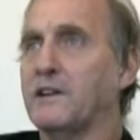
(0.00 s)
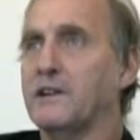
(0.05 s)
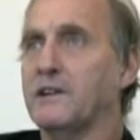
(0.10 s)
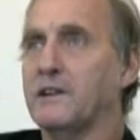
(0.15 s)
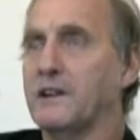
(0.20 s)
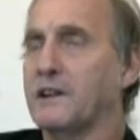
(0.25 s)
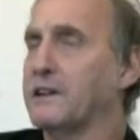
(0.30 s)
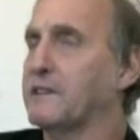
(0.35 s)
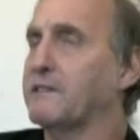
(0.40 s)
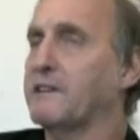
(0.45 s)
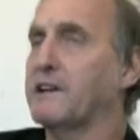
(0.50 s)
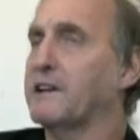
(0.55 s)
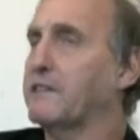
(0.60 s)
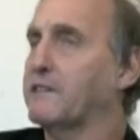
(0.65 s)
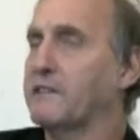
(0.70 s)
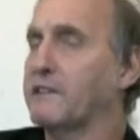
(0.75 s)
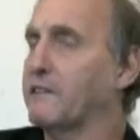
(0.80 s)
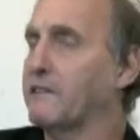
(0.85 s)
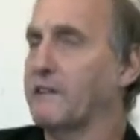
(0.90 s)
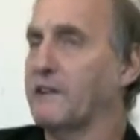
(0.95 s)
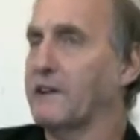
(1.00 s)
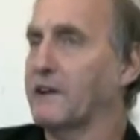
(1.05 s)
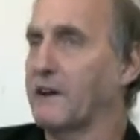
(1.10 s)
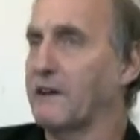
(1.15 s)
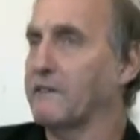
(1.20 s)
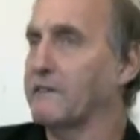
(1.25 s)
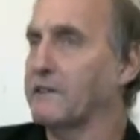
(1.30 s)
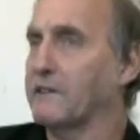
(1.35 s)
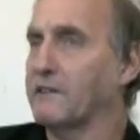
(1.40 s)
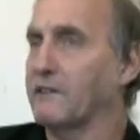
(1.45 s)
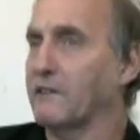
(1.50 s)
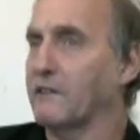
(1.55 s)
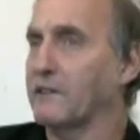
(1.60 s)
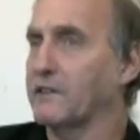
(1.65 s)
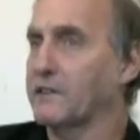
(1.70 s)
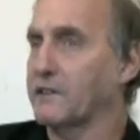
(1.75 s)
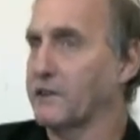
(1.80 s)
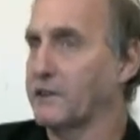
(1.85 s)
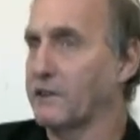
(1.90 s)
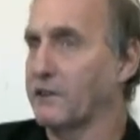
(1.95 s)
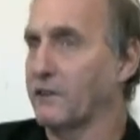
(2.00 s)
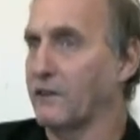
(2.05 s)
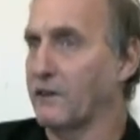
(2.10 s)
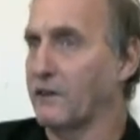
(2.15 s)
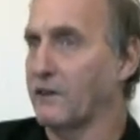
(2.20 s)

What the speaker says: It doesn't make you feel very comfortable, secure.